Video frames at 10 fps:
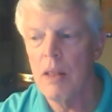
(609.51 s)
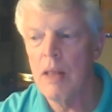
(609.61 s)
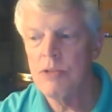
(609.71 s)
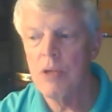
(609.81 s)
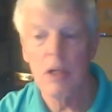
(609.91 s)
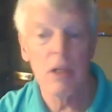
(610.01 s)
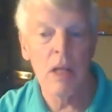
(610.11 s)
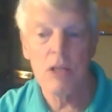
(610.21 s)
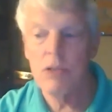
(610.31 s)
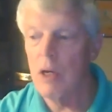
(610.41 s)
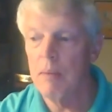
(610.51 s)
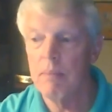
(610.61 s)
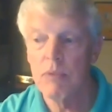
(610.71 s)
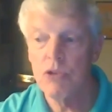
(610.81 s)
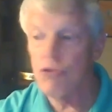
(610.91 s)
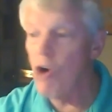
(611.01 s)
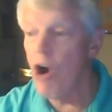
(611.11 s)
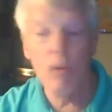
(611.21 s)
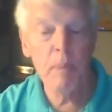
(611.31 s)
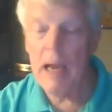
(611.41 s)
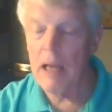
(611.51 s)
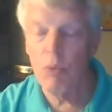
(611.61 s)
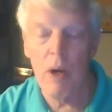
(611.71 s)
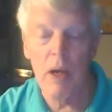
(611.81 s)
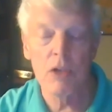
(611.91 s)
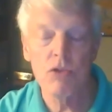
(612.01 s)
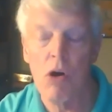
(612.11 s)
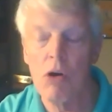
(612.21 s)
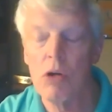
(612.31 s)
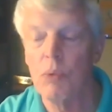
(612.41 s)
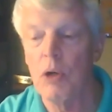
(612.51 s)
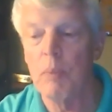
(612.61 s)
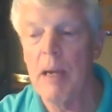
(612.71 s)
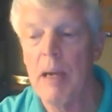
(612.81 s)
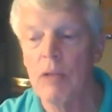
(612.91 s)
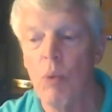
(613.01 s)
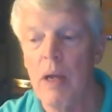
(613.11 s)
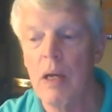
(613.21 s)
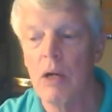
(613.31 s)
that's a strong pathway, a strong career pathway.